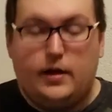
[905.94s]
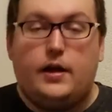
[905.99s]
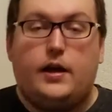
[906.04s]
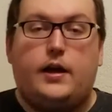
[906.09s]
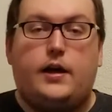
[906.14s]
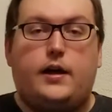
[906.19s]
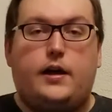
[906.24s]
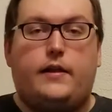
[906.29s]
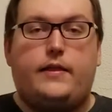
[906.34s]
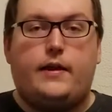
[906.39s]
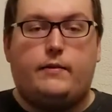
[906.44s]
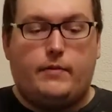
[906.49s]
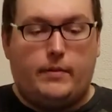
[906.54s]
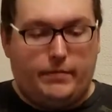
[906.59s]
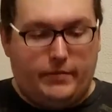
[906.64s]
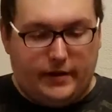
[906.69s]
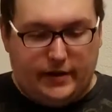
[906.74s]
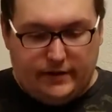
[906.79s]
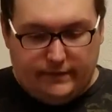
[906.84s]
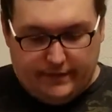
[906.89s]
that
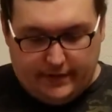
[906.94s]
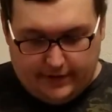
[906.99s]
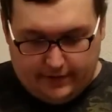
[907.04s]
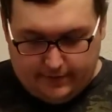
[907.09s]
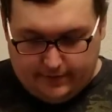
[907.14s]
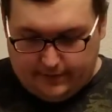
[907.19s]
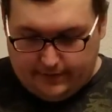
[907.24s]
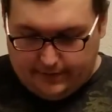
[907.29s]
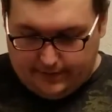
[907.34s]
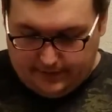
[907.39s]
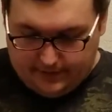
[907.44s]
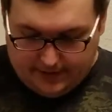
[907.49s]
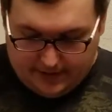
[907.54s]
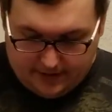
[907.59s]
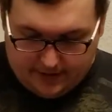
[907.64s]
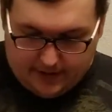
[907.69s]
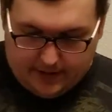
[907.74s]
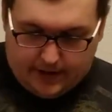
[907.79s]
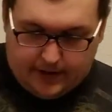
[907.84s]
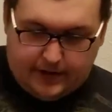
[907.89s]
website of theirs,
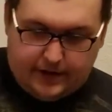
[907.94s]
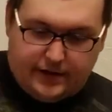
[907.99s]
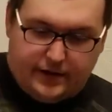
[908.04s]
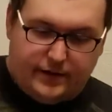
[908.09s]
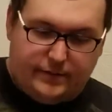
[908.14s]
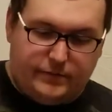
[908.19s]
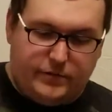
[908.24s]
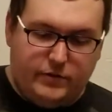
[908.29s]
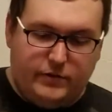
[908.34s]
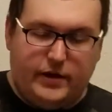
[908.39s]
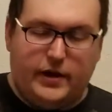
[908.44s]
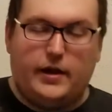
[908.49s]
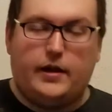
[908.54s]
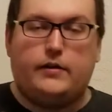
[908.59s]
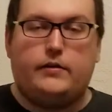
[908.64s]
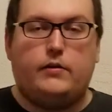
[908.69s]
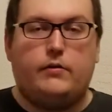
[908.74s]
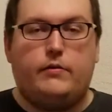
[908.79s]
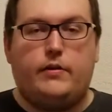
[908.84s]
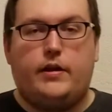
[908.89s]
and then you
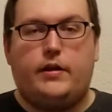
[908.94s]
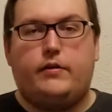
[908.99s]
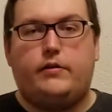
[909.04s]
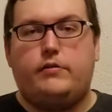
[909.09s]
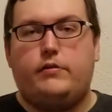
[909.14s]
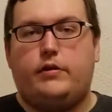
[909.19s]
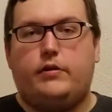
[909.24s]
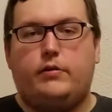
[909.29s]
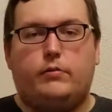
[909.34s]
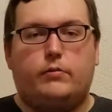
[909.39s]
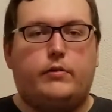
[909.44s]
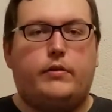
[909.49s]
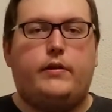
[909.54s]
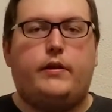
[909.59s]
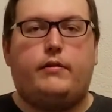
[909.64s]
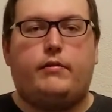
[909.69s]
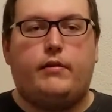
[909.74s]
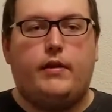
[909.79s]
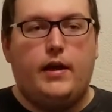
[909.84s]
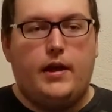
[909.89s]
can go there and you can order
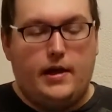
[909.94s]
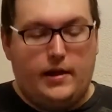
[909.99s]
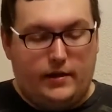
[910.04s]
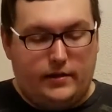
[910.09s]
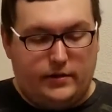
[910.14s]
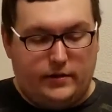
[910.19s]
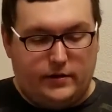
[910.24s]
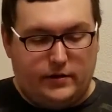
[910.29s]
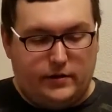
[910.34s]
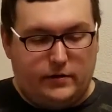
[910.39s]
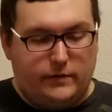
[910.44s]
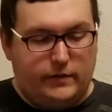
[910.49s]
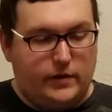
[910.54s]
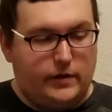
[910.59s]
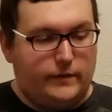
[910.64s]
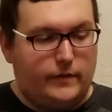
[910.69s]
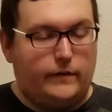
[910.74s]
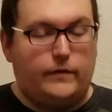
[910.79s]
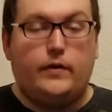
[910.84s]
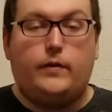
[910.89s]
this. They're doing
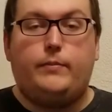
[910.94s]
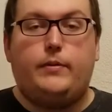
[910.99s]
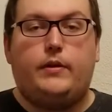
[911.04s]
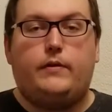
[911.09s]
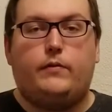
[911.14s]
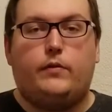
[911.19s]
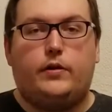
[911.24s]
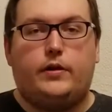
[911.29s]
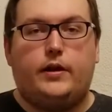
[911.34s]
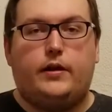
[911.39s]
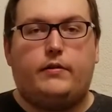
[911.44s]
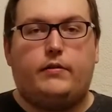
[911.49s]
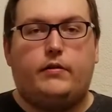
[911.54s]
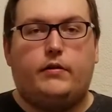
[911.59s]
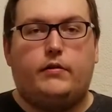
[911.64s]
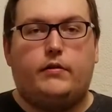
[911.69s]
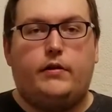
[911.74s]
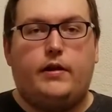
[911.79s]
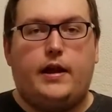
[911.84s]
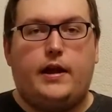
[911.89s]
their fulfillments for
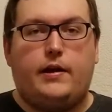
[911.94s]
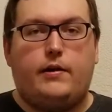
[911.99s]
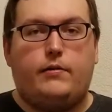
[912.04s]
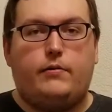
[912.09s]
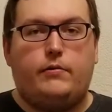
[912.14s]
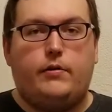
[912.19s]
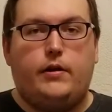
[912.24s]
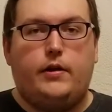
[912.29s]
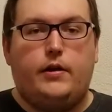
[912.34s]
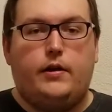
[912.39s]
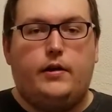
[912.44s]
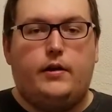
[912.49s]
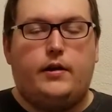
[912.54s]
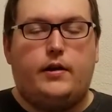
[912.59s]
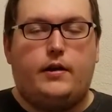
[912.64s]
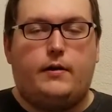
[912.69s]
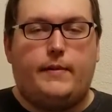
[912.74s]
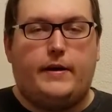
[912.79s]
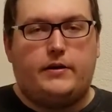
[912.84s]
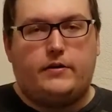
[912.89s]
Kickstarter now.
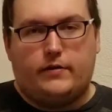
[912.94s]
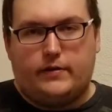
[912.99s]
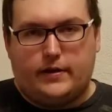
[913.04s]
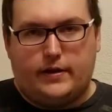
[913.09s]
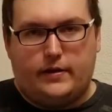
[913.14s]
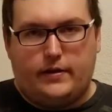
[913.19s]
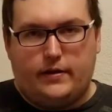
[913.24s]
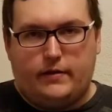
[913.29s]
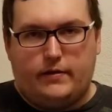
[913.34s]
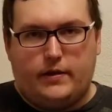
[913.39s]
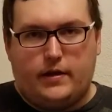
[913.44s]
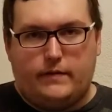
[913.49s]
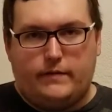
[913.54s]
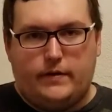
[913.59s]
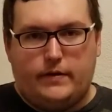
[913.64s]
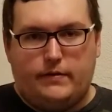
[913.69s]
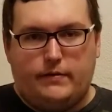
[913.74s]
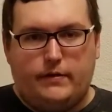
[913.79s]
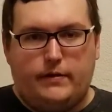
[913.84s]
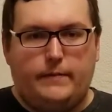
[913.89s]
I just got this,
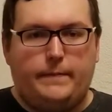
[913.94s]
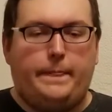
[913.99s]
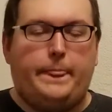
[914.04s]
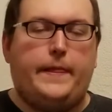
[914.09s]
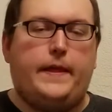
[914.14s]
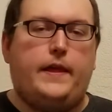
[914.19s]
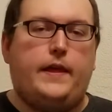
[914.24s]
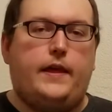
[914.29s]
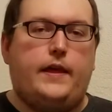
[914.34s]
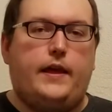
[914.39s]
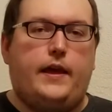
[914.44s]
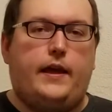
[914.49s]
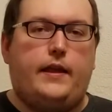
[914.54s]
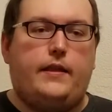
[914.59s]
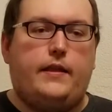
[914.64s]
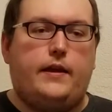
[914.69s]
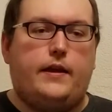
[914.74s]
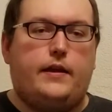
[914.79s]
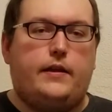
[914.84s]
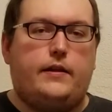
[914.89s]
obviously, and
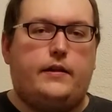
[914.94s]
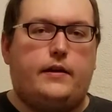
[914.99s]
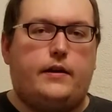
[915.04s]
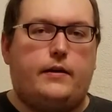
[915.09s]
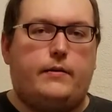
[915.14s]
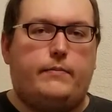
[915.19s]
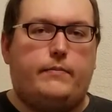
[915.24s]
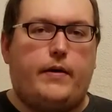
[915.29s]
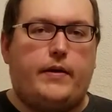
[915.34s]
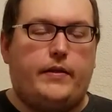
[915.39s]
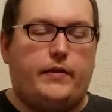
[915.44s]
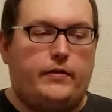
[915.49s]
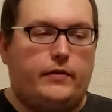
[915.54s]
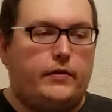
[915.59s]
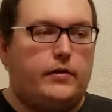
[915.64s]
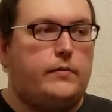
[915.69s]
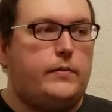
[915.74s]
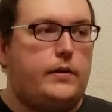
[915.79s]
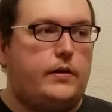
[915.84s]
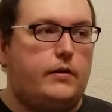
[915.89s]
then I think
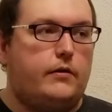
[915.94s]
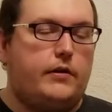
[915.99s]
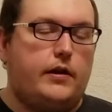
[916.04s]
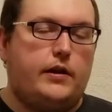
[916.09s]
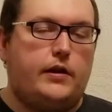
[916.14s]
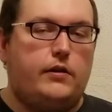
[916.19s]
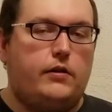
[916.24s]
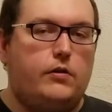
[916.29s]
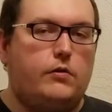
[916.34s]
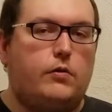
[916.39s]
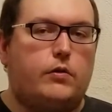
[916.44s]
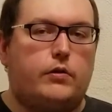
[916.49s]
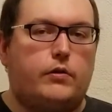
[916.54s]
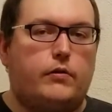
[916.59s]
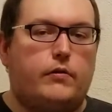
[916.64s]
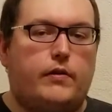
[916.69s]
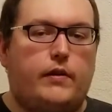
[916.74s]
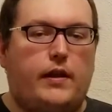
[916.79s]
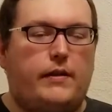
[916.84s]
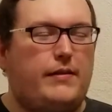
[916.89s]
they're taking new
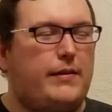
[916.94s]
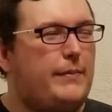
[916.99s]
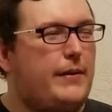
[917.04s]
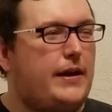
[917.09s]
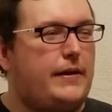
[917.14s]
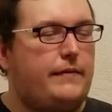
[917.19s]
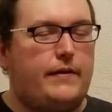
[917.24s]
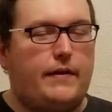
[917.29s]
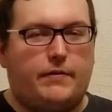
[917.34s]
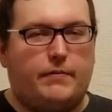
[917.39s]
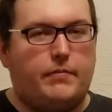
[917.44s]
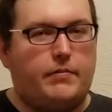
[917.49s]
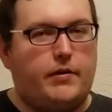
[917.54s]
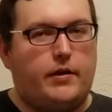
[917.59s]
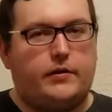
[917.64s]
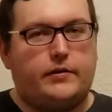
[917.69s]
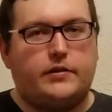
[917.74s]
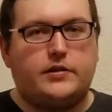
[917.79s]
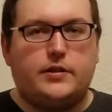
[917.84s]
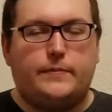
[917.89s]
orders, and they might even have some
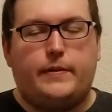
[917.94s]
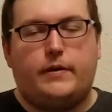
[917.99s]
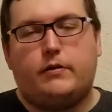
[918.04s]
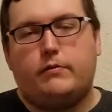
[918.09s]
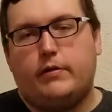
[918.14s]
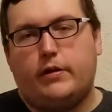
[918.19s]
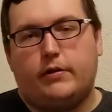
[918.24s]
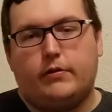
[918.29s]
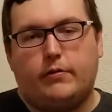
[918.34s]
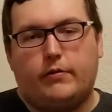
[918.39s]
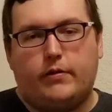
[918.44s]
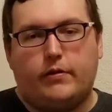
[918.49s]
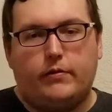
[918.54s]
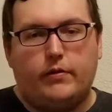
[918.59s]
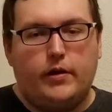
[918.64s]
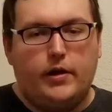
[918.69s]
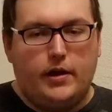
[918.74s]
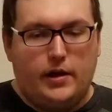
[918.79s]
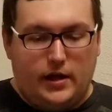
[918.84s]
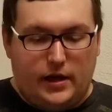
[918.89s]
stock to ship out quicker. So
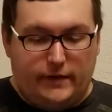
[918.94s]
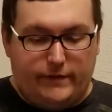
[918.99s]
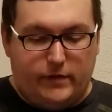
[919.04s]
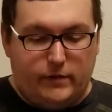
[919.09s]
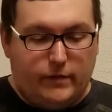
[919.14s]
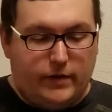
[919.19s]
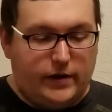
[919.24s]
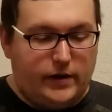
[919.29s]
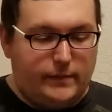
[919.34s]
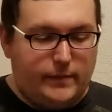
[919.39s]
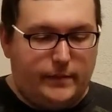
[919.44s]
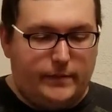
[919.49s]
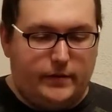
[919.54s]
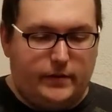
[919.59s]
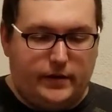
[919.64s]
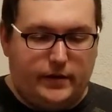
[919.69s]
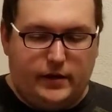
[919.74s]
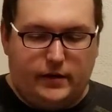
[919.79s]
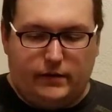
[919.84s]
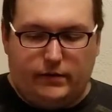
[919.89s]
if you want, you might be
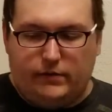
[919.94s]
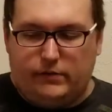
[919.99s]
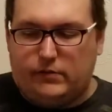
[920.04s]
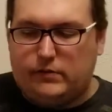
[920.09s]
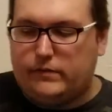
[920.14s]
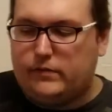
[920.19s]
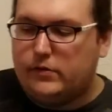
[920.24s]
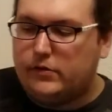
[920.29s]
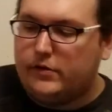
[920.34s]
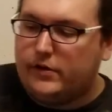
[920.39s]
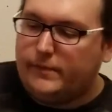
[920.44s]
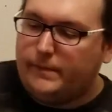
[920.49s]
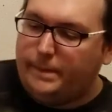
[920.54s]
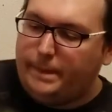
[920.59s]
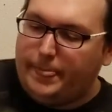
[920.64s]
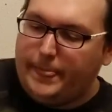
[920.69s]
able to get it soon if you hurry.